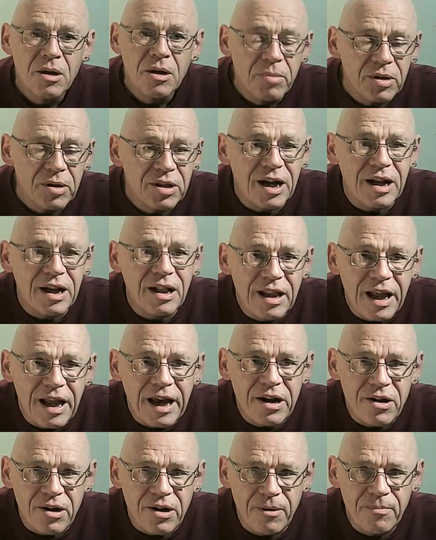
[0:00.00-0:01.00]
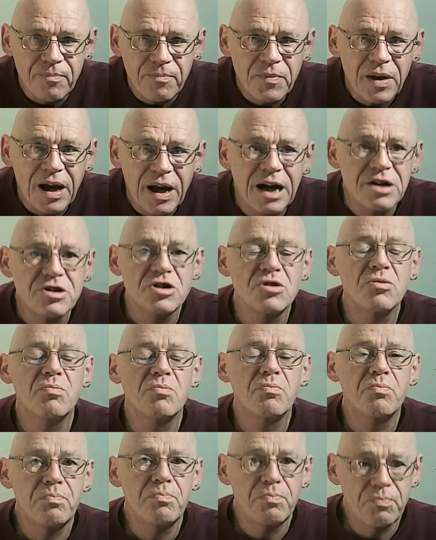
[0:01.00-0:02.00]
But then later, as you
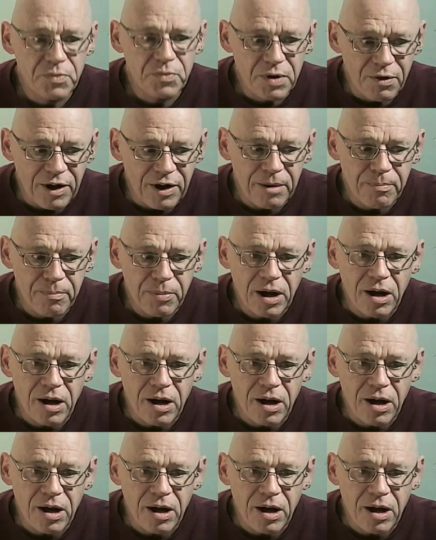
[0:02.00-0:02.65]
develop a